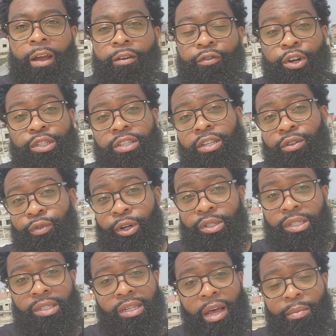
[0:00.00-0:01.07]
First things
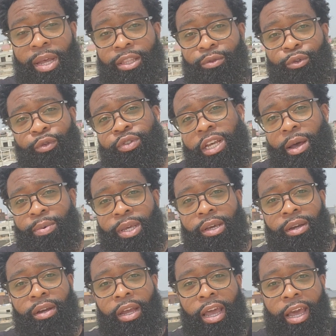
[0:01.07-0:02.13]
first, I'm at the rooftop
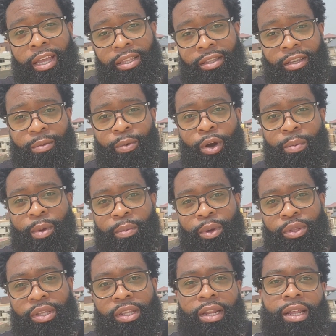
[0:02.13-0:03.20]
here at the apartment
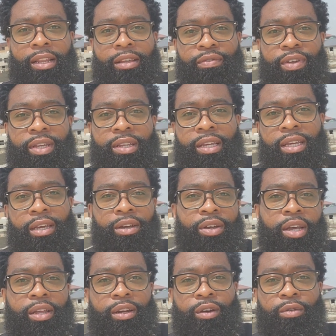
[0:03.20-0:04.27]
building that I live in here
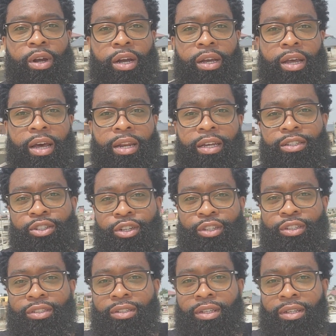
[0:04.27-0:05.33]
in Accra, Ghana,
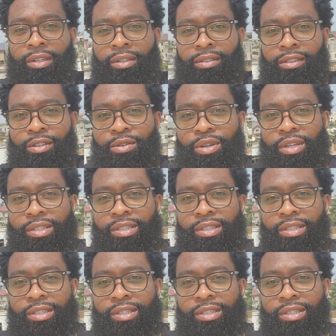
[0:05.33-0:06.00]
just so you can